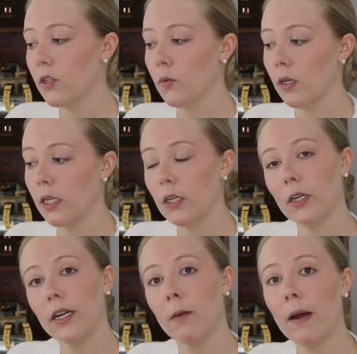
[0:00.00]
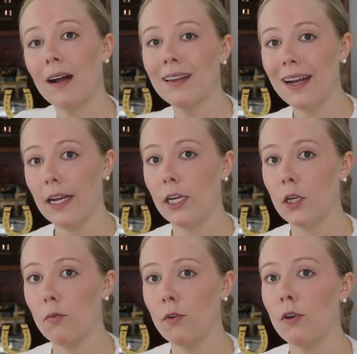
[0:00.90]
is really good about letting
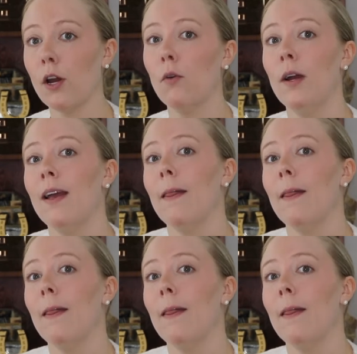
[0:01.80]
you know